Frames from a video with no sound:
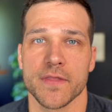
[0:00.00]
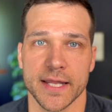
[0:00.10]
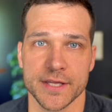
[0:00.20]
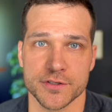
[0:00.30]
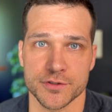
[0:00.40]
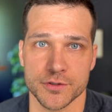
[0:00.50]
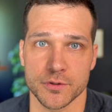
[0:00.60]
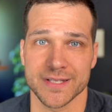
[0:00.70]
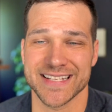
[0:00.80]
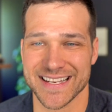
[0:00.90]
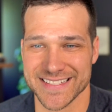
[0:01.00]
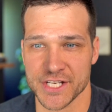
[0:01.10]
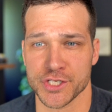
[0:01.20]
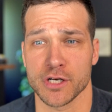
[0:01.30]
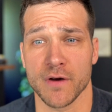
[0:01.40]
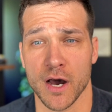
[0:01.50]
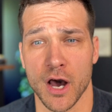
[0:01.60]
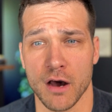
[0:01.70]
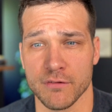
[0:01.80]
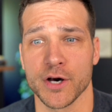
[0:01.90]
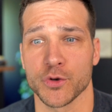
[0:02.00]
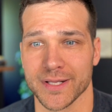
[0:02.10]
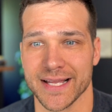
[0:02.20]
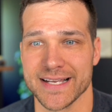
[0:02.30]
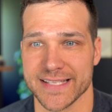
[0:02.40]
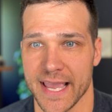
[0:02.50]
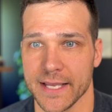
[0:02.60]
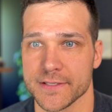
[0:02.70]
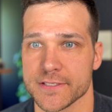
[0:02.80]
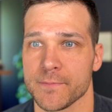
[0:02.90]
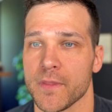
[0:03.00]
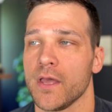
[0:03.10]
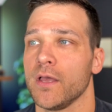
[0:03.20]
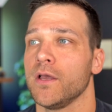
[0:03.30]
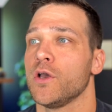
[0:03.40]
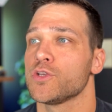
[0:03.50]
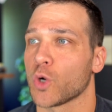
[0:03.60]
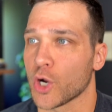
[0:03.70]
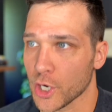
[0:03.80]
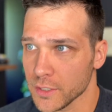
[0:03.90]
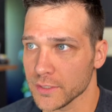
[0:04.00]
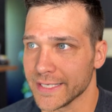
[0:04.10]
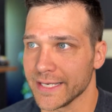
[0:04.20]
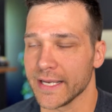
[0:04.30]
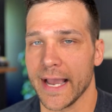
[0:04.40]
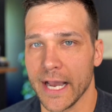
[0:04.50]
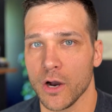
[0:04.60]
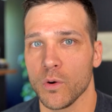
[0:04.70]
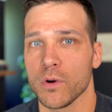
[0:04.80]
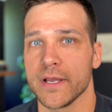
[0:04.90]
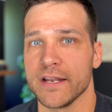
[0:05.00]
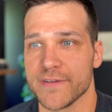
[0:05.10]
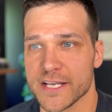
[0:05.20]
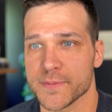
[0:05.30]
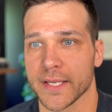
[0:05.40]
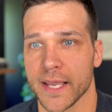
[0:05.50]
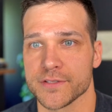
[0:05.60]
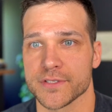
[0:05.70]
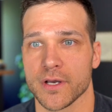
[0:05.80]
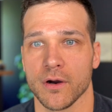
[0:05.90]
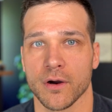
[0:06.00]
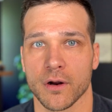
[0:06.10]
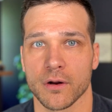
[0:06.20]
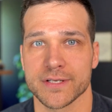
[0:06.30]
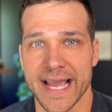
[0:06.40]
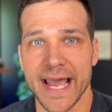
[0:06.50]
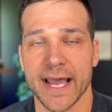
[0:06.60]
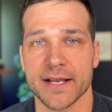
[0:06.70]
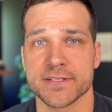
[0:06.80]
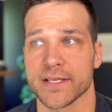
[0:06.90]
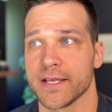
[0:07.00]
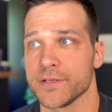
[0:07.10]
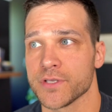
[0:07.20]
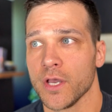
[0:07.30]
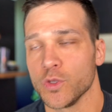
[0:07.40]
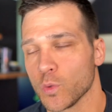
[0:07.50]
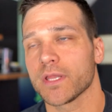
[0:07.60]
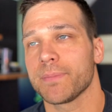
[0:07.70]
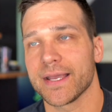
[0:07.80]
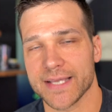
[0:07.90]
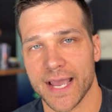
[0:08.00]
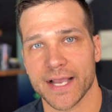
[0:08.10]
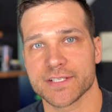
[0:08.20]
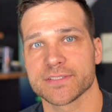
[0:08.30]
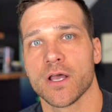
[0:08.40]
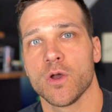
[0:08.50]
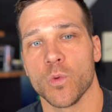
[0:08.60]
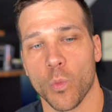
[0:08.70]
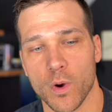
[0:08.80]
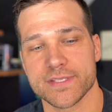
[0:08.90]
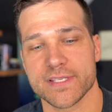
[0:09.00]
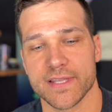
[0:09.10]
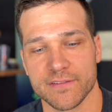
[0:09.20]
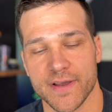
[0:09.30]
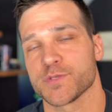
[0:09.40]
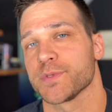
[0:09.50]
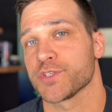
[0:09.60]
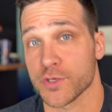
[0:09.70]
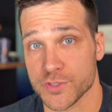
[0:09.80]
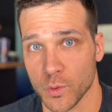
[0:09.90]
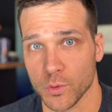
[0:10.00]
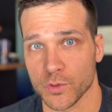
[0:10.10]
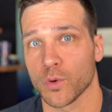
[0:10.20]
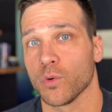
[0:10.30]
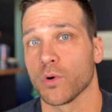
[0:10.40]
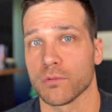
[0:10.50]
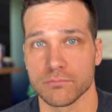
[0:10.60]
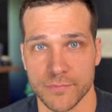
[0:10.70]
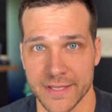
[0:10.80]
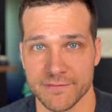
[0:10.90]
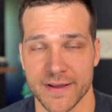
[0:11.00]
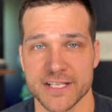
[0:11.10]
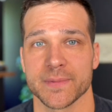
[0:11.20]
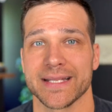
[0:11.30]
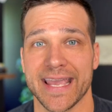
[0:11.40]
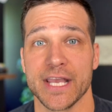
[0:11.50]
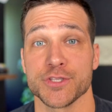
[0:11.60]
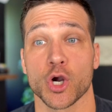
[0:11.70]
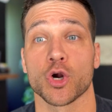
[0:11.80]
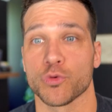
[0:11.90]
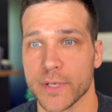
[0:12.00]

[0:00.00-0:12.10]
that gets into the taxation of unrealized gains. So currently, how investment gains are taxed is you only pay tax once the investments are sold or the investment gains are